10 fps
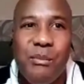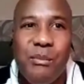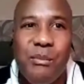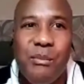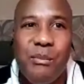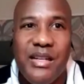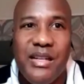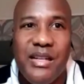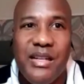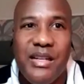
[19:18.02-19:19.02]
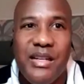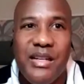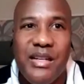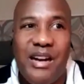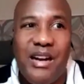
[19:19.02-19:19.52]
But
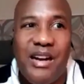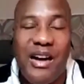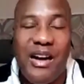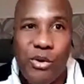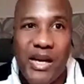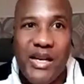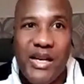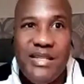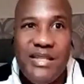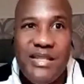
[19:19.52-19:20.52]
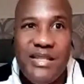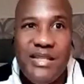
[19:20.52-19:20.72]
otherwise,